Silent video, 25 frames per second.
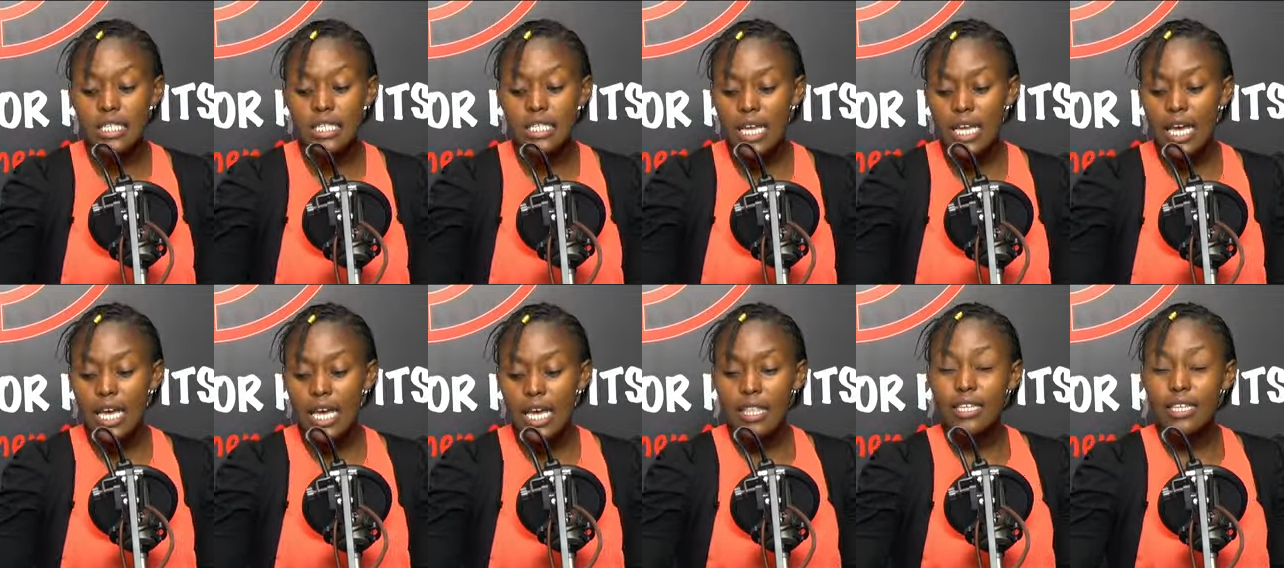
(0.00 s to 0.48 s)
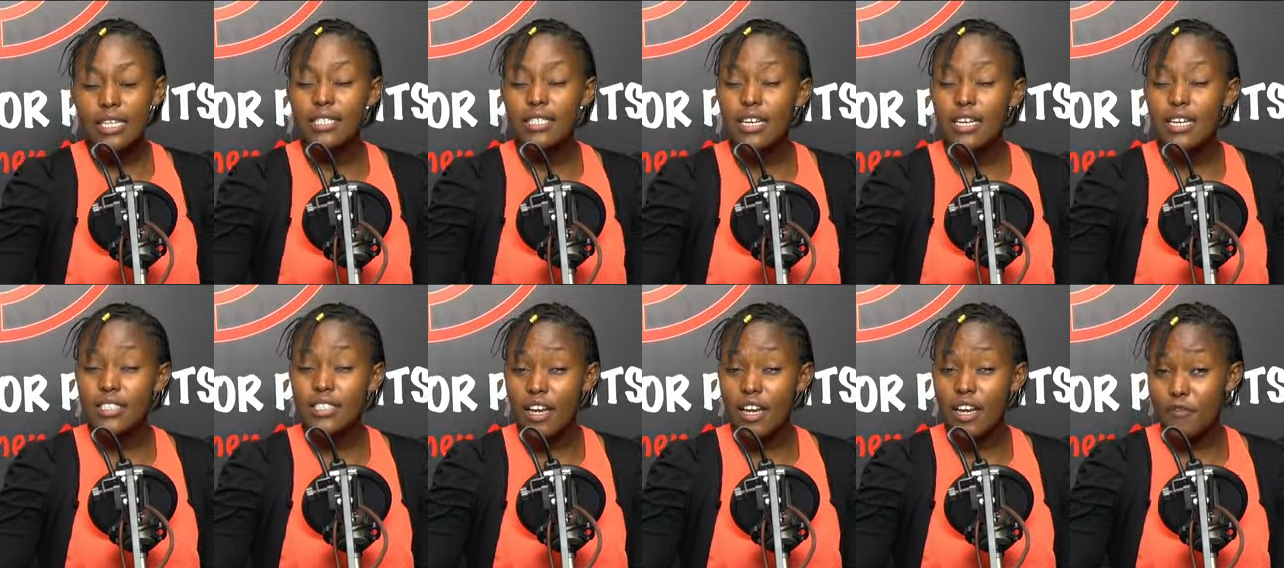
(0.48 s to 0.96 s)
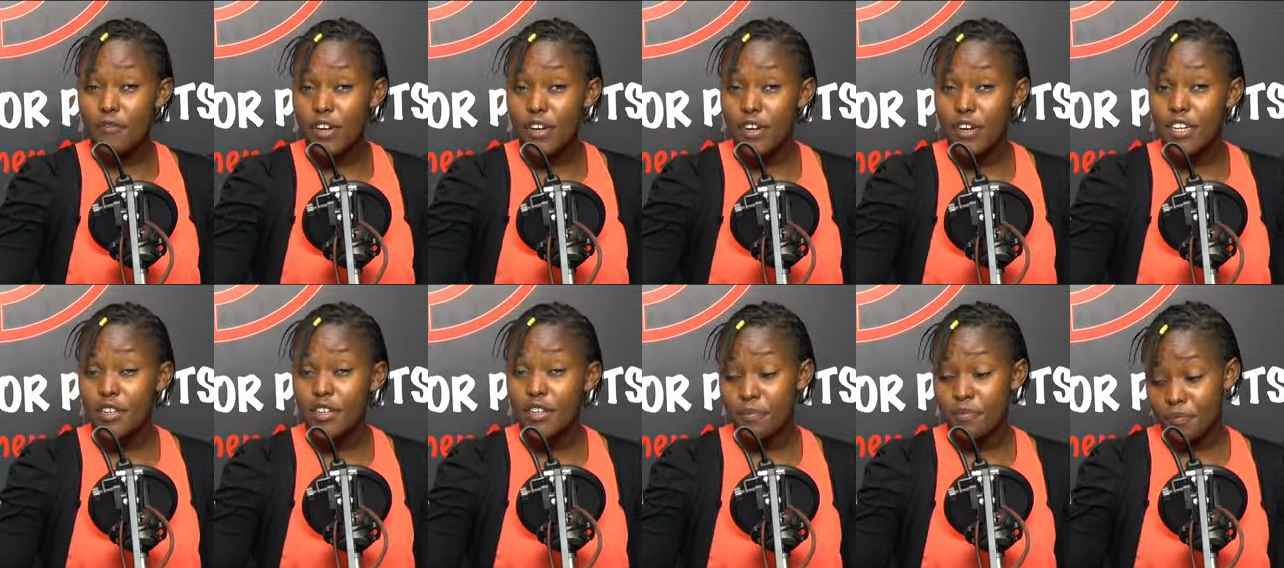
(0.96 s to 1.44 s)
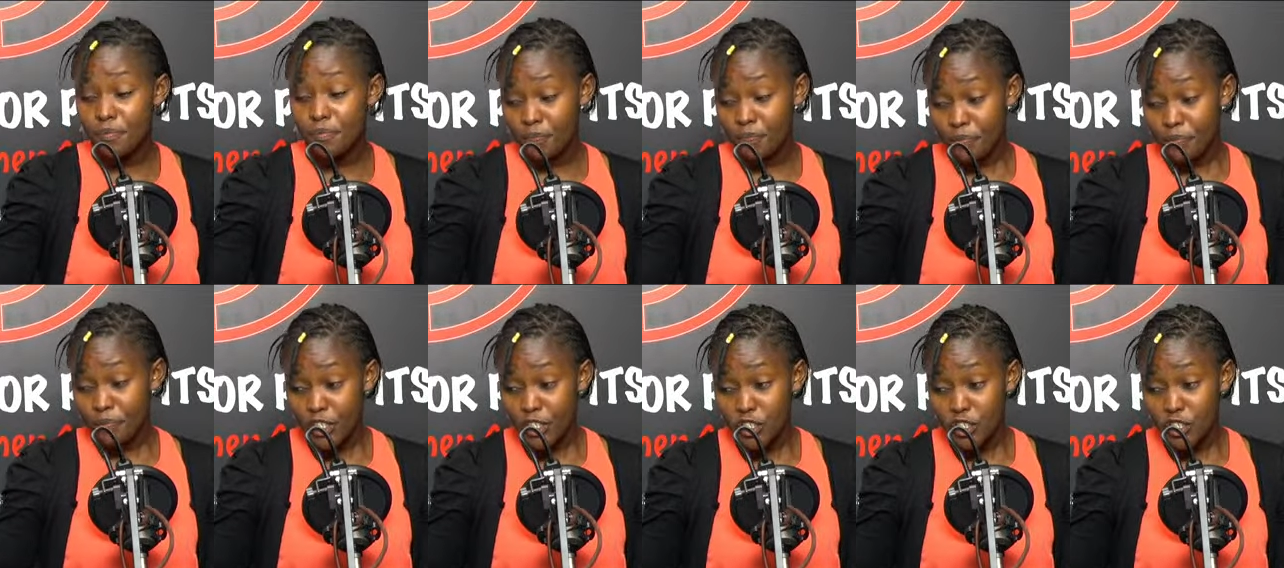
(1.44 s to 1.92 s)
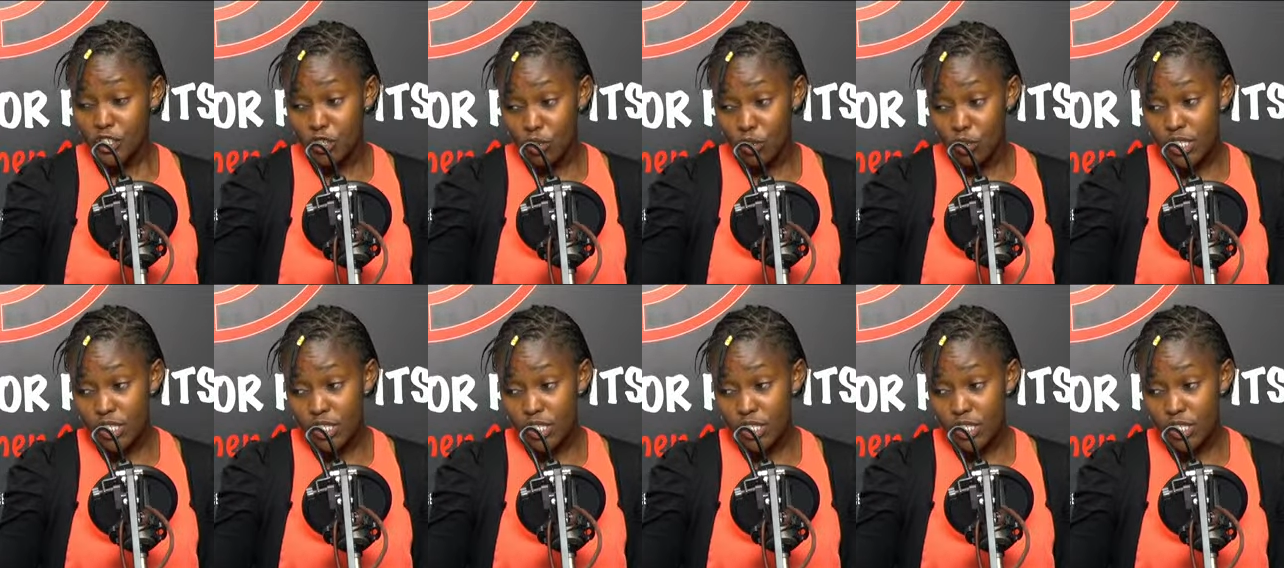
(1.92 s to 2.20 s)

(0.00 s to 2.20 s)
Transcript: that has a very short